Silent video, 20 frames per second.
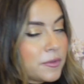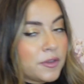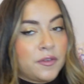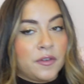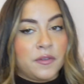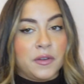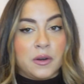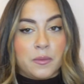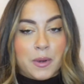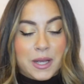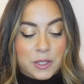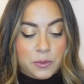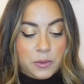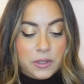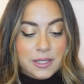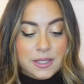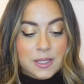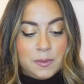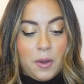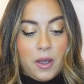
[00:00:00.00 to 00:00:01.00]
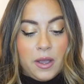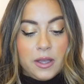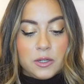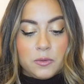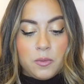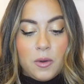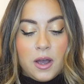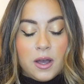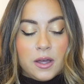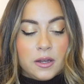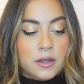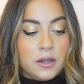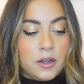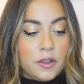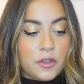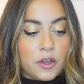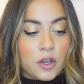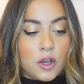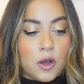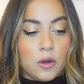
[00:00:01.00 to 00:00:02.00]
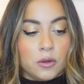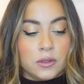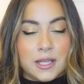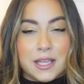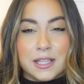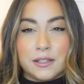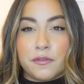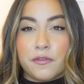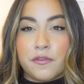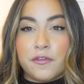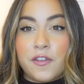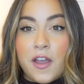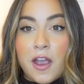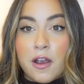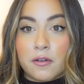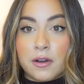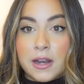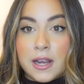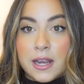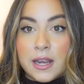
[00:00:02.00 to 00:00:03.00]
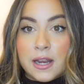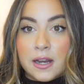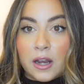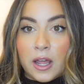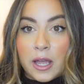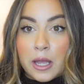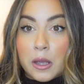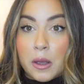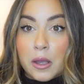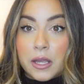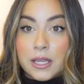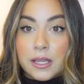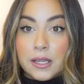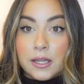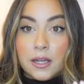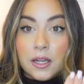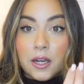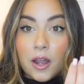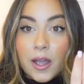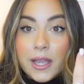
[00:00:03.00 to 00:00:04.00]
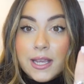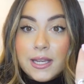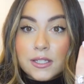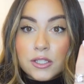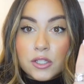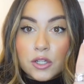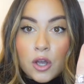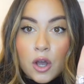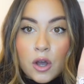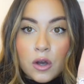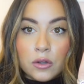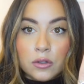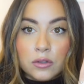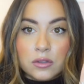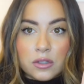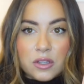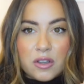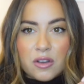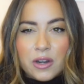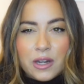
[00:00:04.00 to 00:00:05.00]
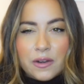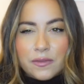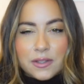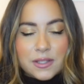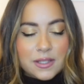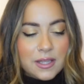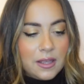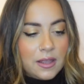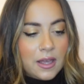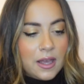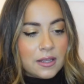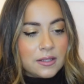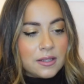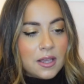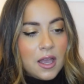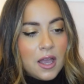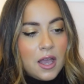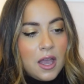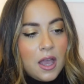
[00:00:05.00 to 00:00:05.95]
Vivienne Westwood inspired one, the gold is very like light gold. You can't even see this.